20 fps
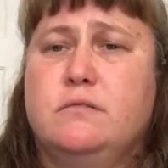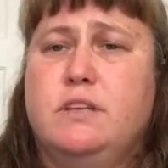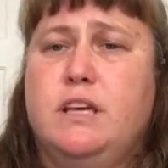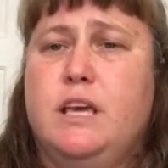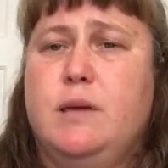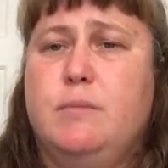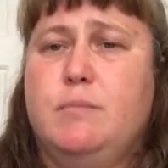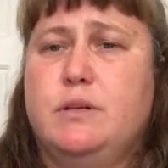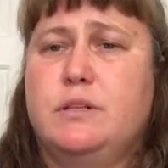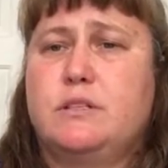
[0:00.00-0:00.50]

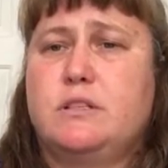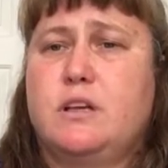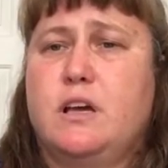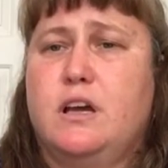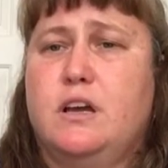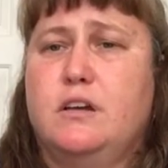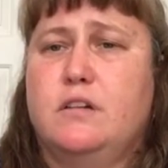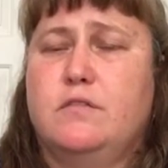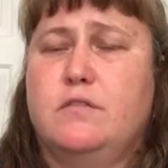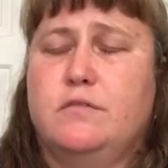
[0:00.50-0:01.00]
keep it
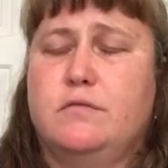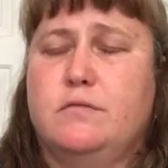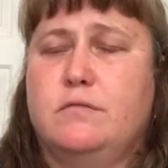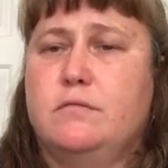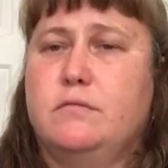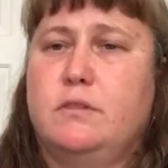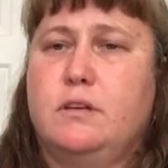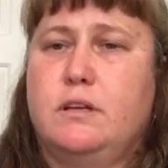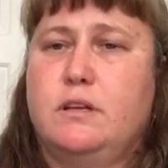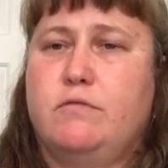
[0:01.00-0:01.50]
kind of
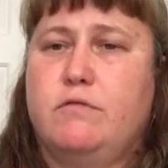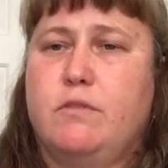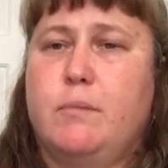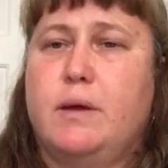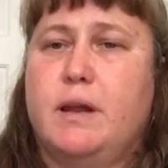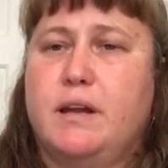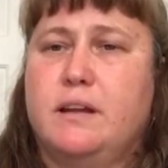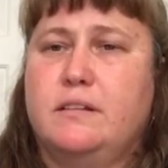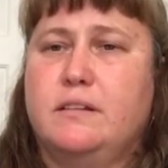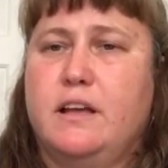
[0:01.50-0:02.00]
from
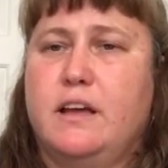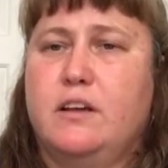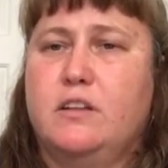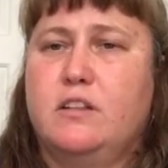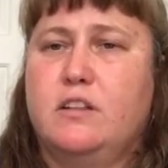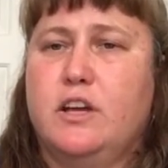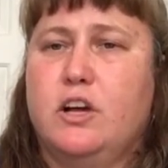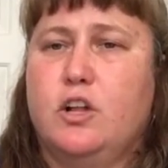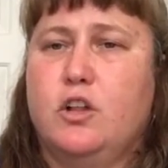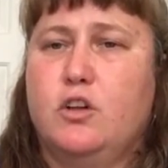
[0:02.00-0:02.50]
getting
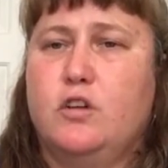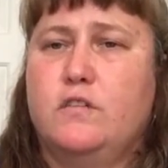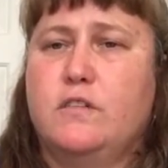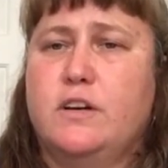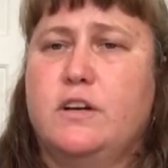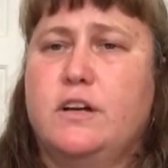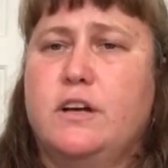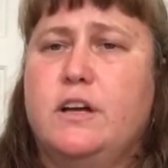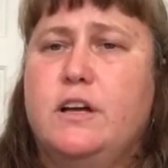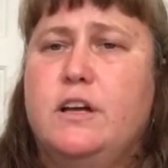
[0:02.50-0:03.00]
tangly all
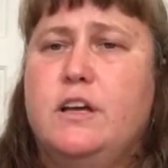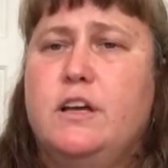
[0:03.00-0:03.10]
over.